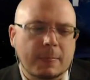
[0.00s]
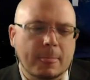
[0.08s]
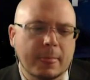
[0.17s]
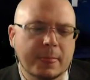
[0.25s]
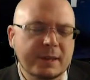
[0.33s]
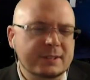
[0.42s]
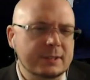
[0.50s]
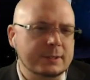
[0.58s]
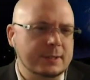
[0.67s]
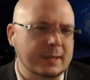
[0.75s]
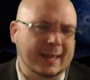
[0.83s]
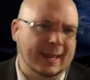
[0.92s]
This is
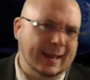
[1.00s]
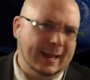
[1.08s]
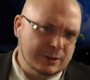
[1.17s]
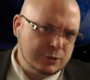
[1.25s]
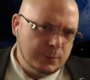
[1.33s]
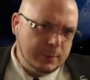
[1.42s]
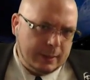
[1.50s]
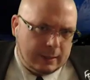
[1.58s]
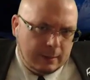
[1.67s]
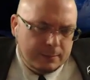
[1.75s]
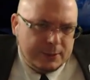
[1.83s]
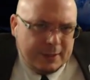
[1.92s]
the catch when it
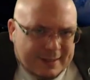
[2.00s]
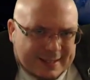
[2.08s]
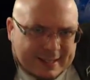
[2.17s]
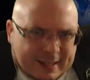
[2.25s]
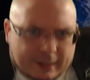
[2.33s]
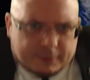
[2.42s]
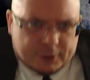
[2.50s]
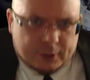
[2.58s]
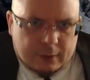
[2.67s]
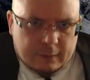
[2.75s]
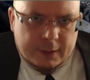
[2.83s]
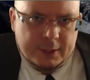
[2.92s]
comes to this kind of
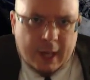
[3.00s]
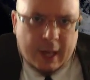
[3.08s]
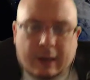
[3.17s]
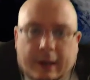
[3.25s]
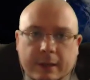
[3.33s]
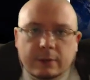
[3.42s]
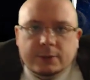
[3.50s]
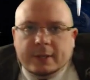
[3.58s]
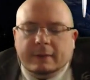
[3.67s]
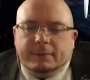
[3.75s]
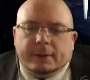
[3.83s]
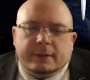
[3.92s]
service. And I use
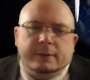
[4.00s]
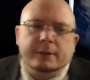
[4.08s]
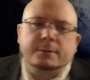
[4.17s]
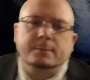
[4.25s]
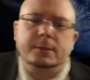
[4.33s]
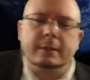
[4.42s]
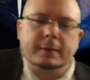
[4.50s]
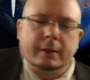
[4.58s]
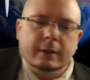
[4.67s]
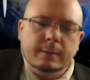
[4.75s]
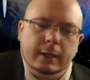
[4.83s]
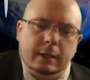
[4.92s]
Netflix very
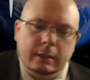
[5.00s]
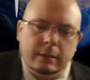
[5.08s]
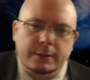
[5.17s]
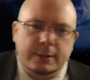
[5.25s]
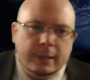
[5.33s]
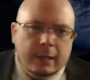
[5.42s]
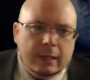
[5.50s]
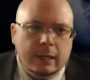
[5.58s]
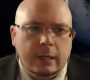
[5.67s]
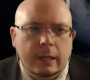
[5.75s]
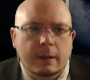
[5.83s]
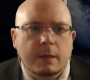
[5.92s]
specifically because
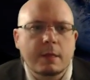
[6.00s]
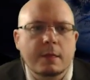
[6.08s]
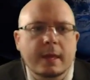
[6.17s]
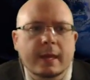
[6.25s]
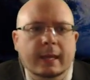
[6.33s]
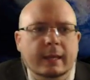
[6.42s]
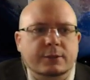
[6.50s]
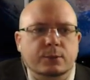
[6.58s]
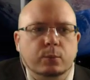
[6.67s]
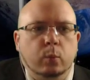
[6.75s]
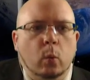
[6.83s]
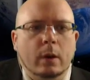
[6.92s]
it's
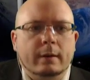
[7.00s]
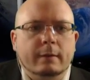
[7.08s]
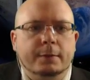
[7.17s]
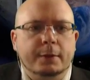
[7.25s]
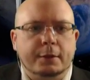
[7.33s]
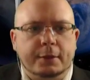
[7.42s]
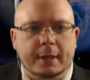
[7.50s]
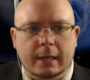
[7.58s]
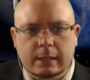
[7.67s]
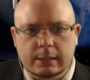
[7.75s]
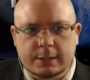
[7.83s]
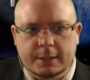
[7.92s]
one of the
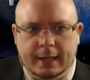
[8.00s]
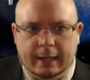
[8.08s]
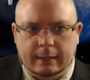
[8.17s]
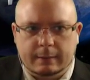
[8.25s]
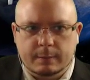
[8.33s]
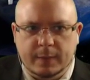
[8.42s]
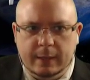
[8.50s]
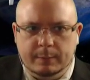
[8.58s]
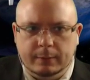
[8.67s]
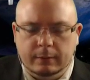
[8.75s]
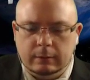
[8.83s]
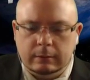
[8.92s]
things that
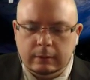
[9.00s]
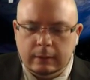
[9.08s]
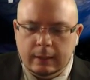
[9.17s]
people